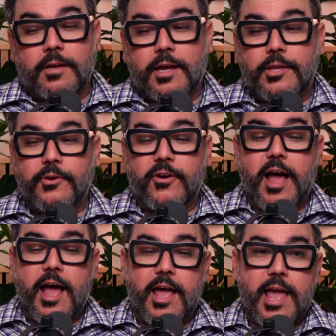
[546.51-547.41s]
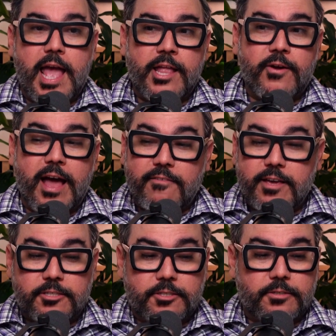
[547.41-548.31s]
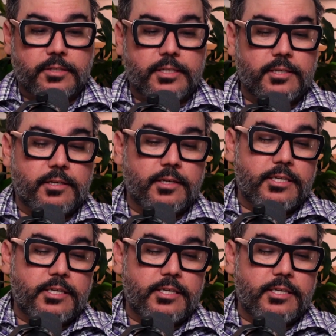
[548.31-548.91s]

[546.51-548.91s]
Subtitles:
and you have history